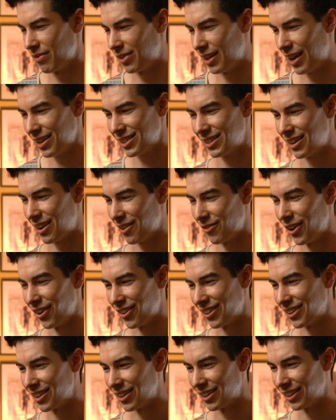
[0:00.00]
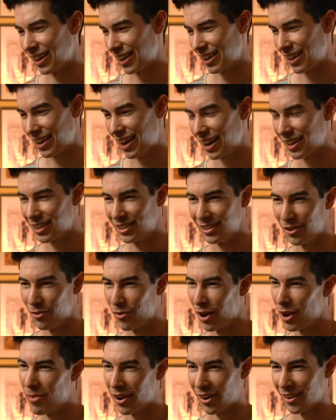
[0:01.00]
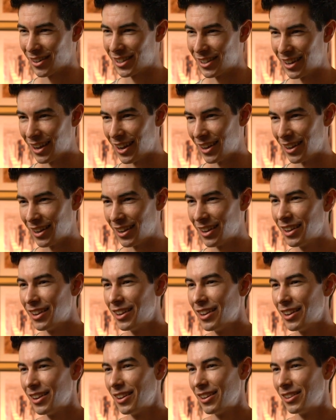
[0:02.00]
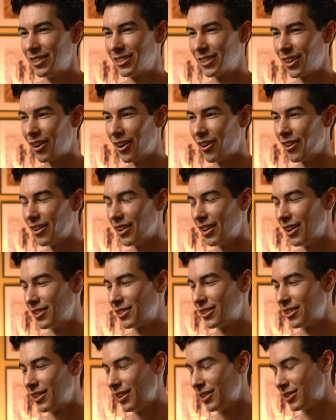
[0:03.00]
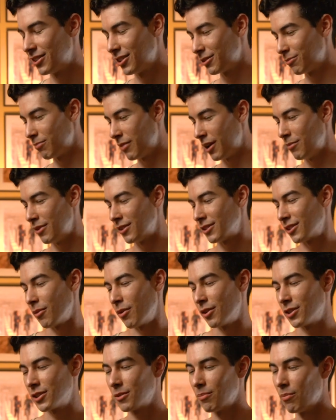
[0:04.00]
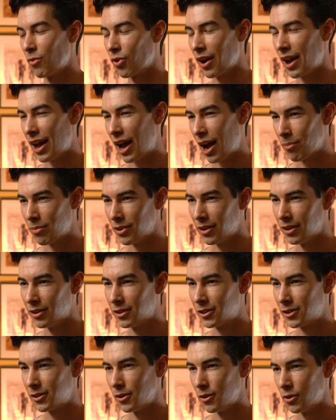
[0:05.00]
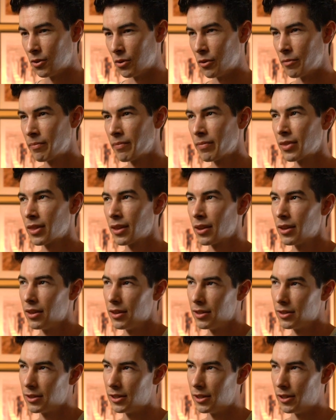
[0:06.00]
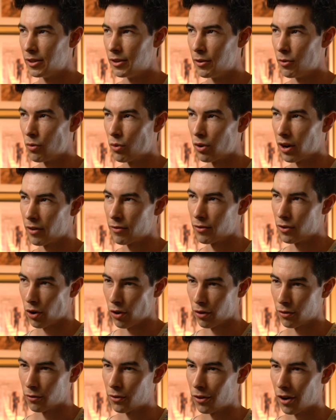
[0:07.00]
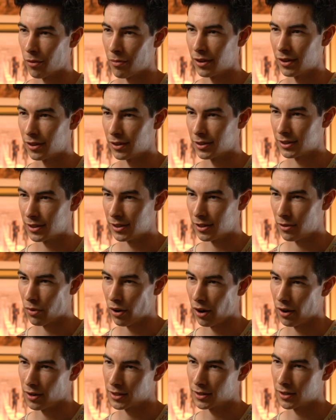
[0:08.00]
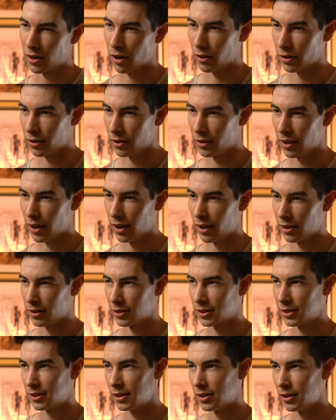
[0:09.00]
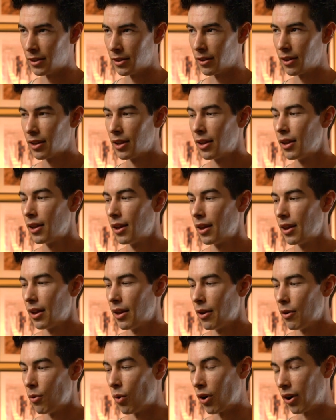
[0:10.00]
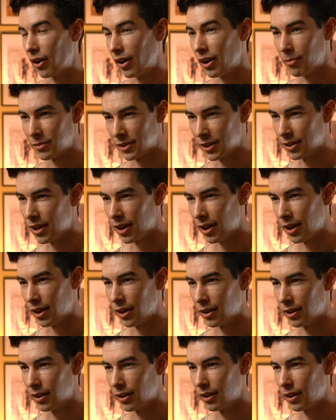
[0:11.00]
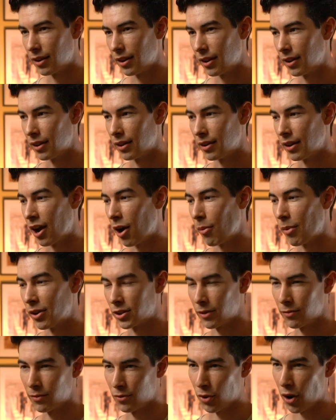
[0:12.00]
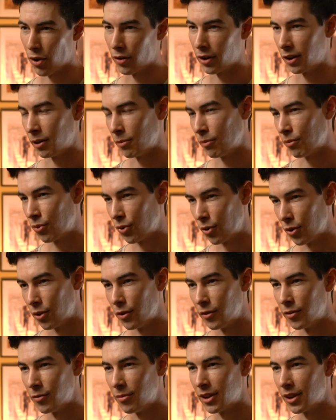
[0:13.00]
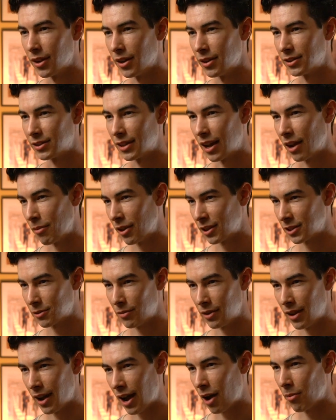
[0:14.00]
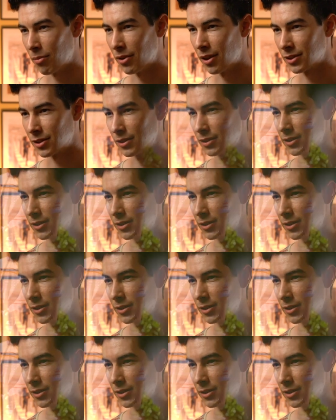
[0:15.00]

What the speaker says: that's not very good. Like, I could do way better today. So it's just made me so much more happy to see where I've grown from and to see where I started and to see where I am today and how much I've grown and improved, because that makes me happiest